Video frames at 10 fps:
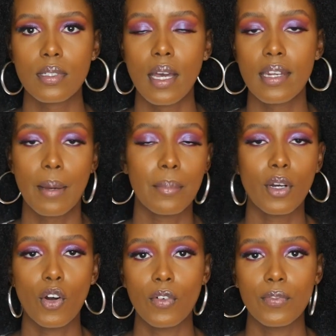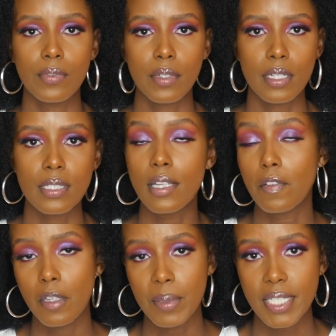a number of
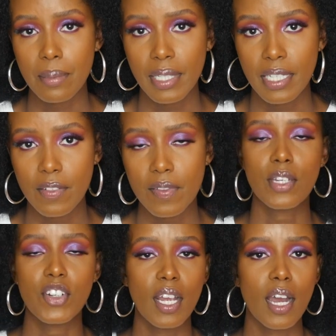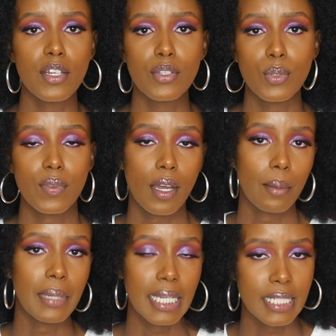self-limiting beliefs in regard to
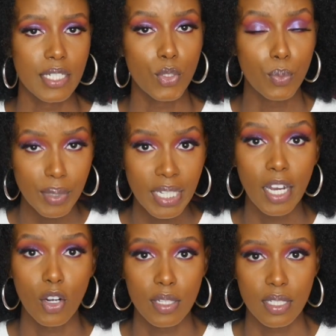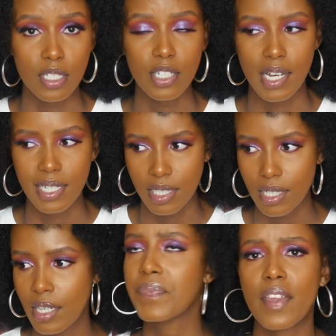their ability to be a content
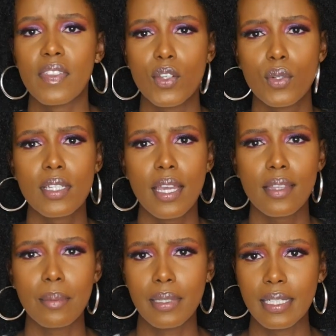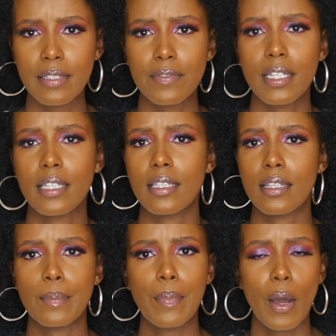creator. They don't either believe in
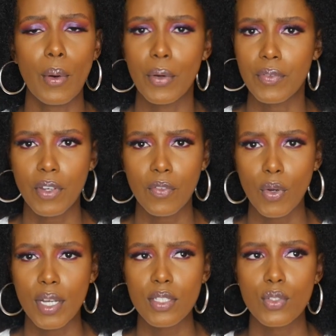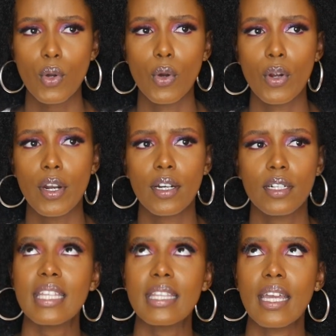the power of their voice, or
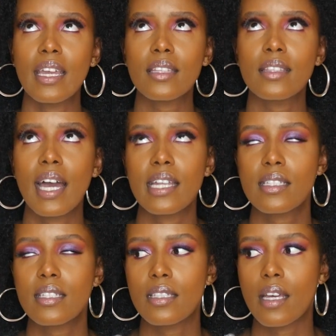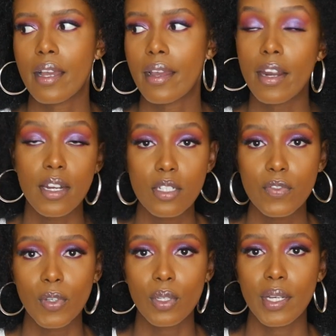they think that their current
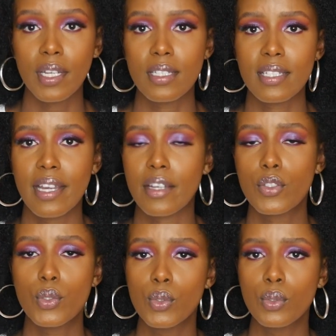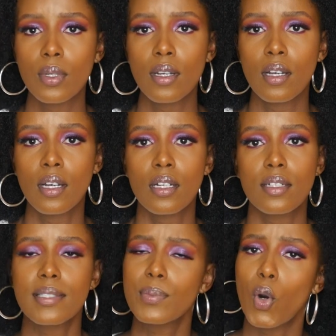following is too
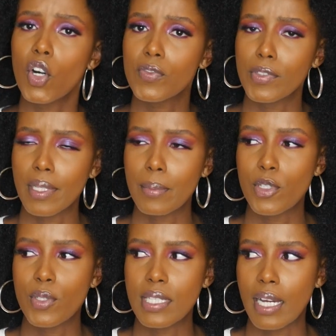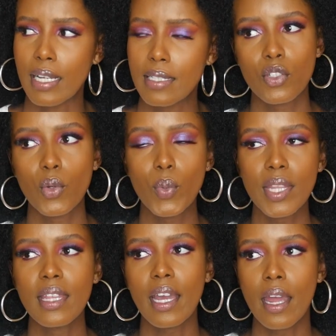small for them to start. So with